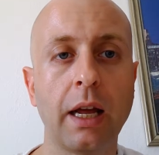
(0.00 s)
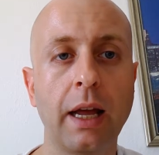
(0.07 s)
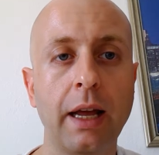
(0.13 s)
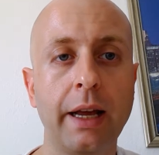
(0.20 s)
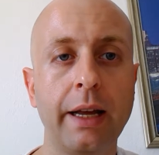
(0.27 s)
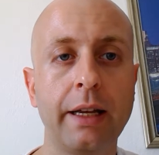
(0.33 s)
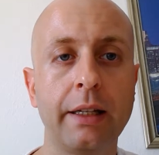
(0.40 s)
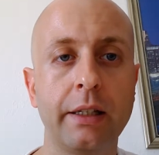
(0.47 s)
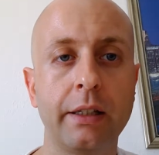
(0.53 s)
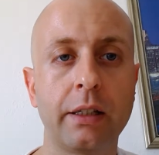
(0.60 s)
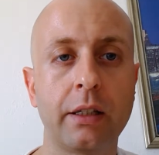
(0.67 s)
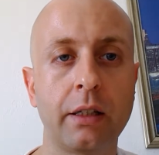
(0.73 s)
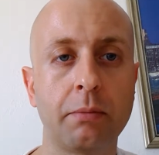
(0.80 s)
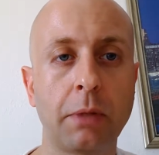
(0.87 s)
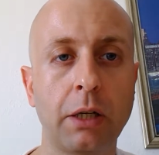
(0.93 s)
And
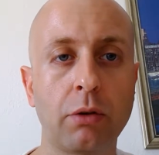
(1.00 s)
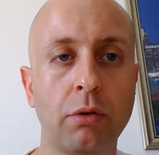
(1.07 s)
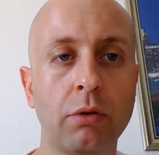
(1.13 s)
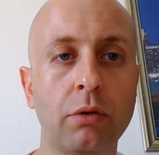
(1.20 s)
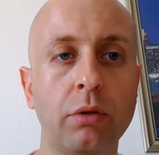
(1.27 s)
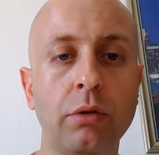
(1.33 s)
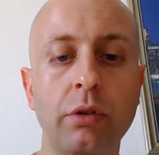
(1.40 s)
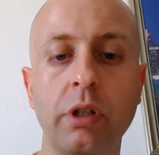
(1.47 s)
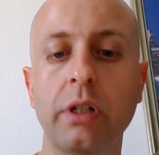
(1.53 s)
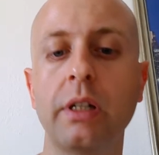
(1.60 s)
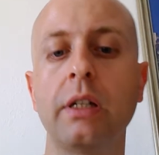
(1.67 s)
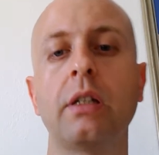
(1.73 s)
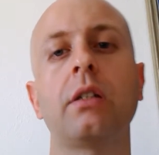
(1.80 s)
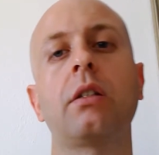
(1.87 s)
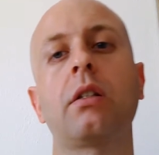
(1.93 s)
my conclusion
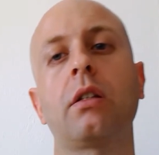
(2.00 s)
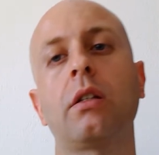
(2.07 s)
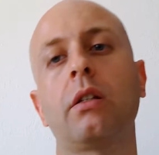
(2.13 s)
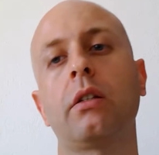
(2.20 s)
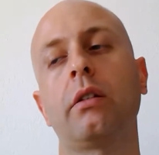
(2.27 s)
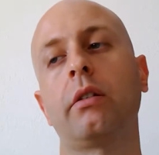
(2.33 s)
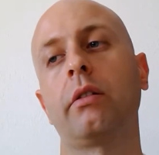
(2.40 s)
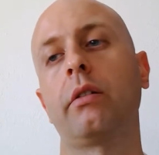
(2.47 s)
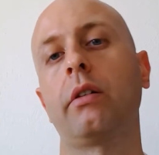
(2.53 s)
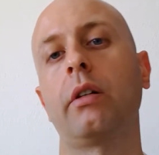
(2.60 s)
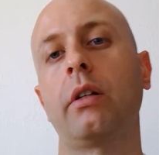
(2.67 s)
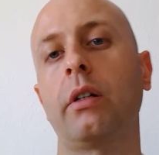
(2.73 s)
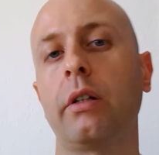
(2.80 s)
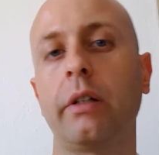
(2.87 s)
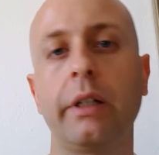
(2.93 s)
is
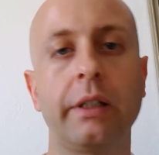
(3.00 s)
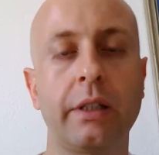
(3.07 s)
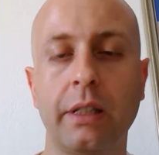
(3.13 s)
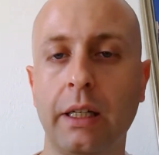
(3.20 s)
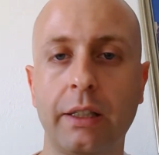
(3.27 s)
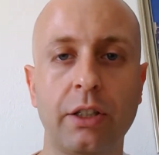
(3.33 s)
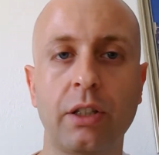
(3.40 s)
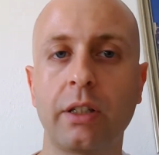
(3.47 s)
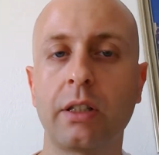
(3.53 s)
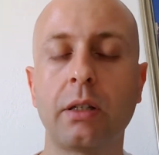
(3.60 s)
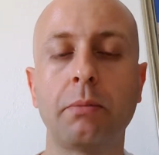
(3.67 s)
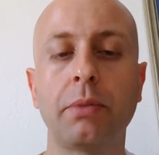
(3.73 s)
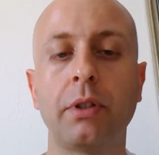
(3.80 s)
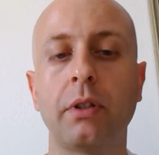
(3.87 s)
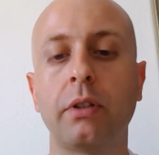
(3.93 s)
it's actually
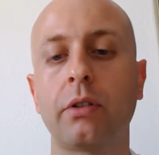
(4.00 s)
simple.